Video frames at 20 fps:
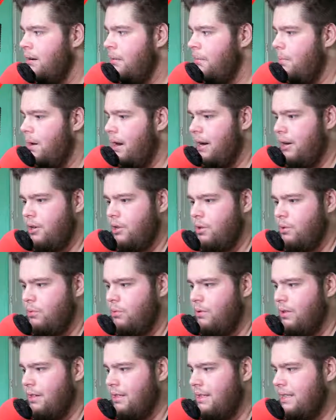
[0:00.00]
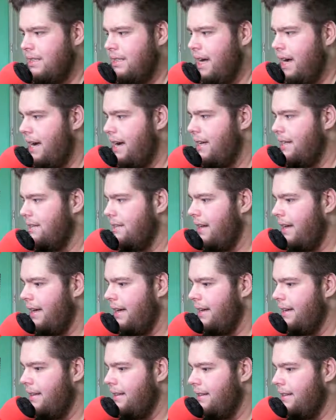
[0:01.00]
but I do want to say,
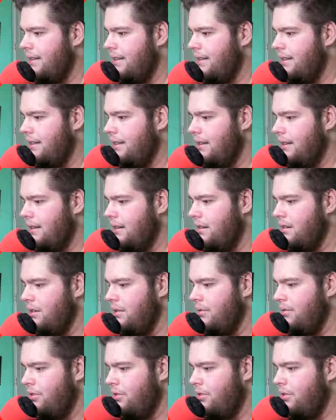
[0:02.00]
like, you know,